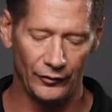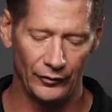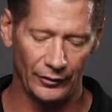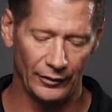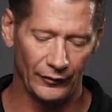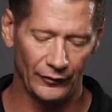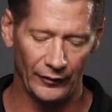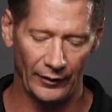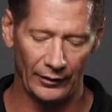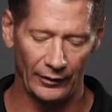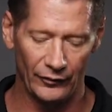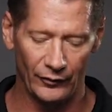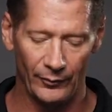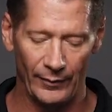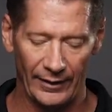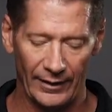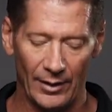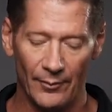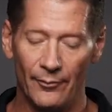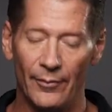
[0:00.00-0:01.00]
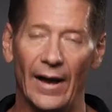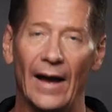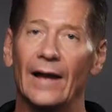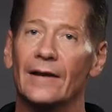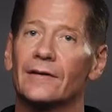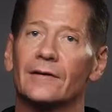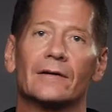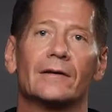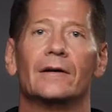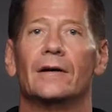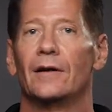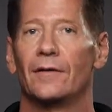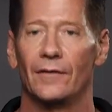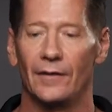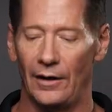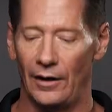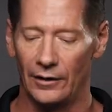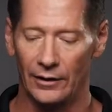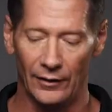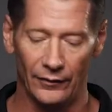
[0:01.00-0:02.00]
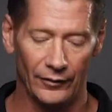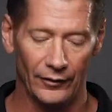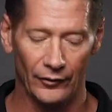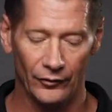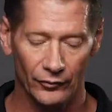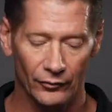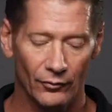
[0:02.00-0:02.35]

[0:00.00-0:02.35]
You could say, let's make a bet that I'll get this